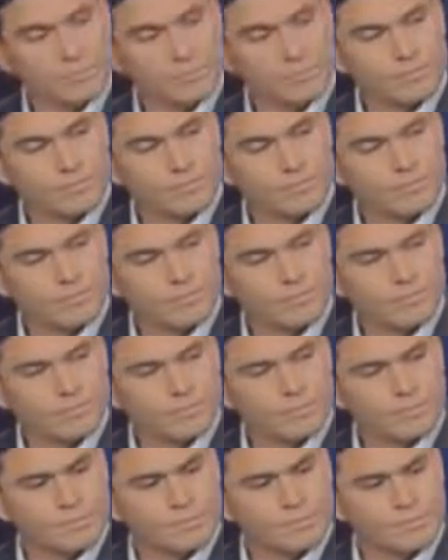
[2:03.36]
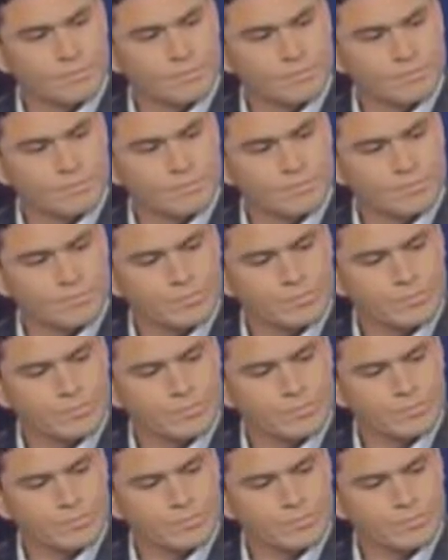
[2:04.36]

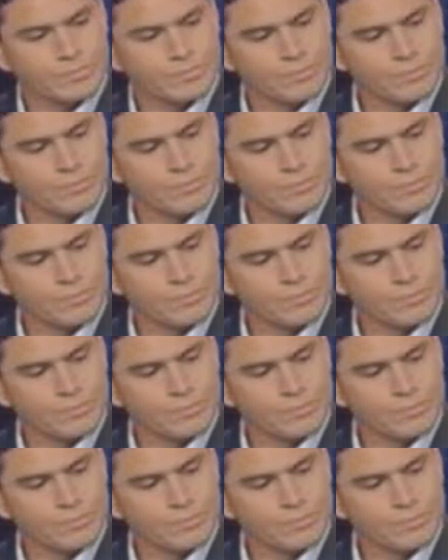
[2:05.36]
(silent)